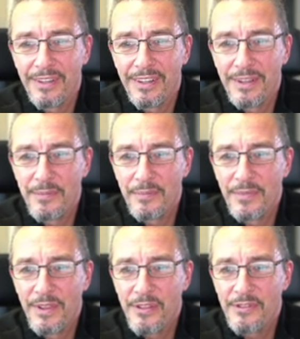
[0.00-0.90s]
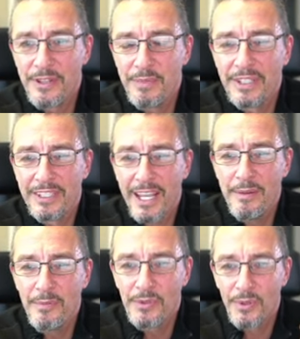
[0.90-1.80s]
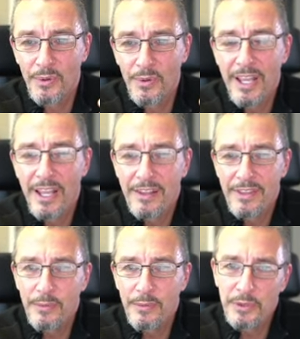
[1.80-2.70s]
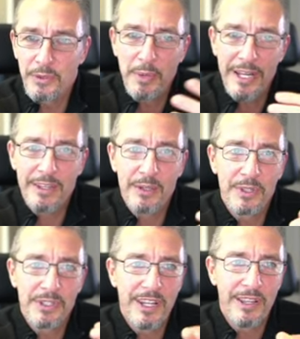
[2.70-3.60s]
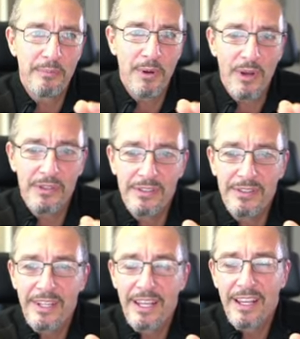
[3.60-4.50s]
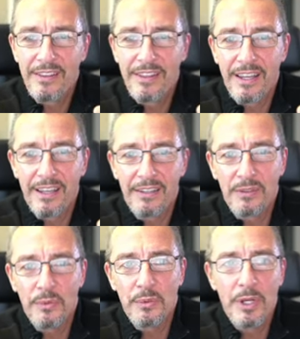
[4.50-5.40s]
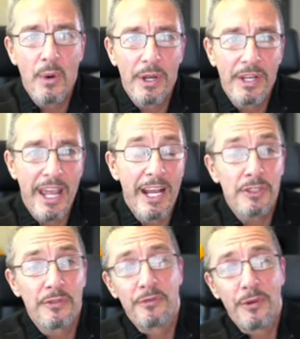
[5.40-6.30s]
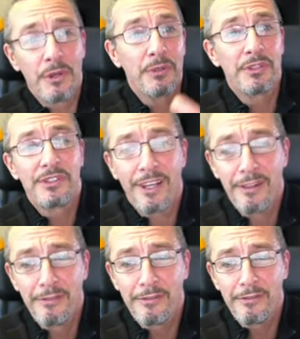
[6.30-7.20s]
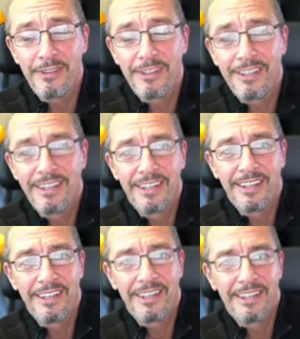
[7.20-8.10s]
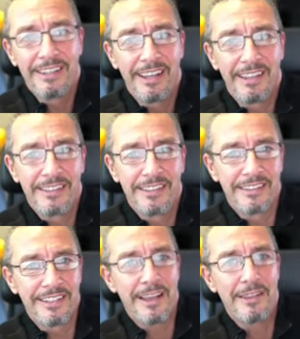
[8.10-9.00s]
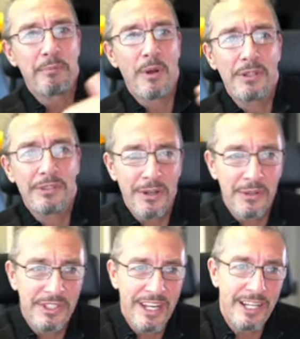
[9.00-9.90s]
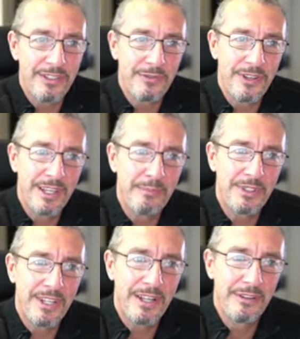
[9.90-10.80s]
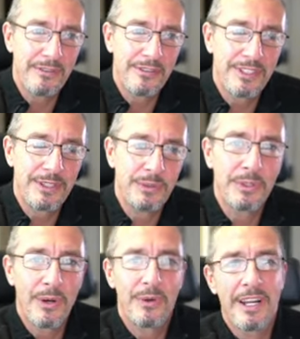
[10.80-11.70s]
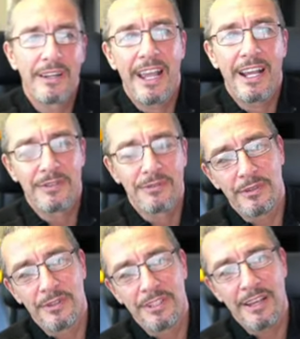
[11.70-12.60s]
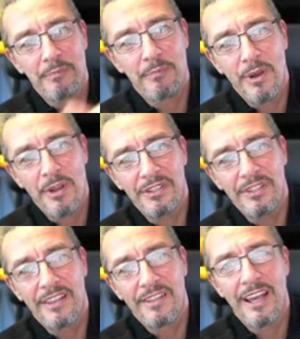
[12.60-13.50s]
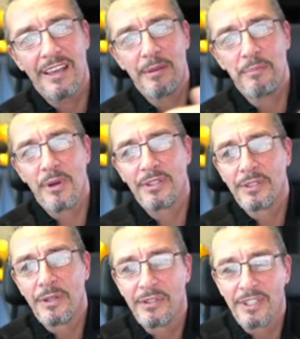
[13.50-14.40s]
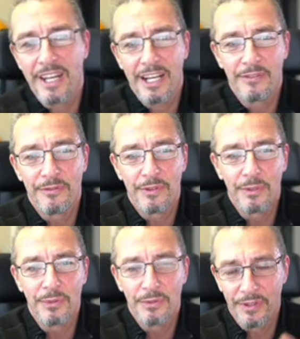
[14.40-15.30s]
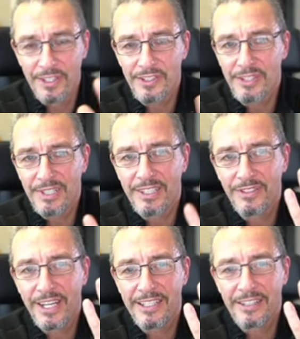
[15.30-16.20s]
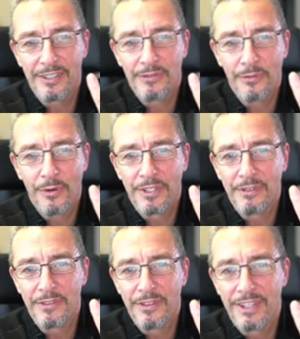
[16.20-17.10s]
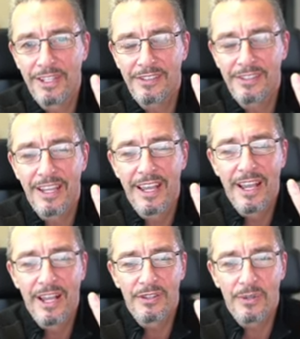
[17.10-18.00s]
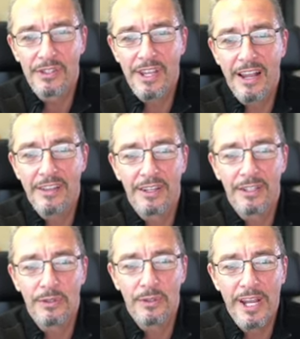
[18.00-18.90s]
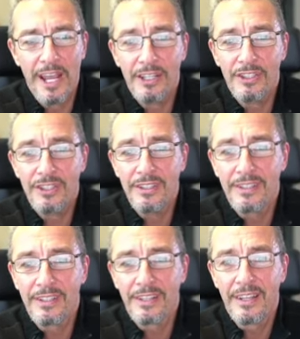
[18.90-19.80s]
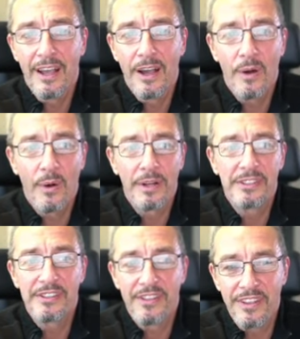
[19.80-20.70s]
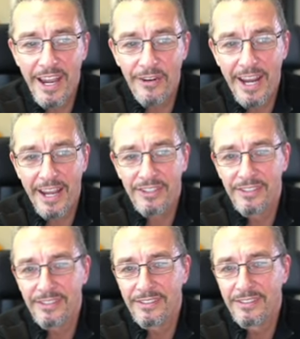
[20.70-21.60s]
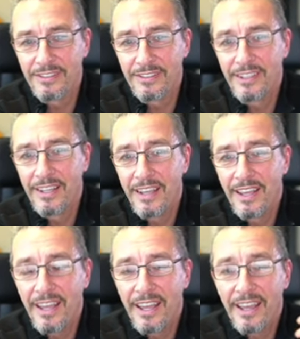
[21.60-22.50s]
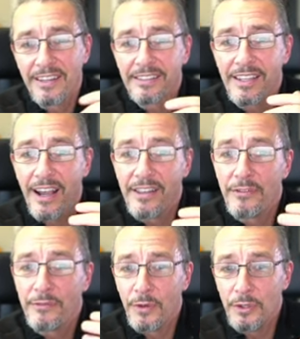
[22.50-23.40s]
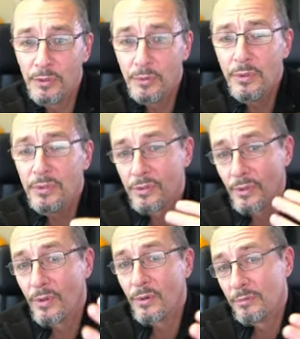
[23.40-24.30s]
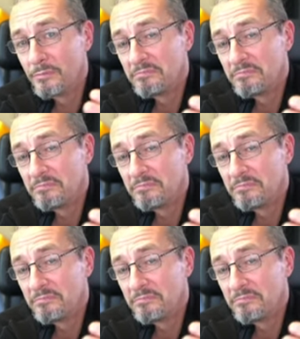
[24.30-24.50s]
3-minute game. So that when you play that with another person, that you go in action for yourself, the other person goes in action for themselves, you go in action for the other person, and the other person goes in action for you. So this is creating this 4 different things. So it's either your action or it is their action. And it's either for you, so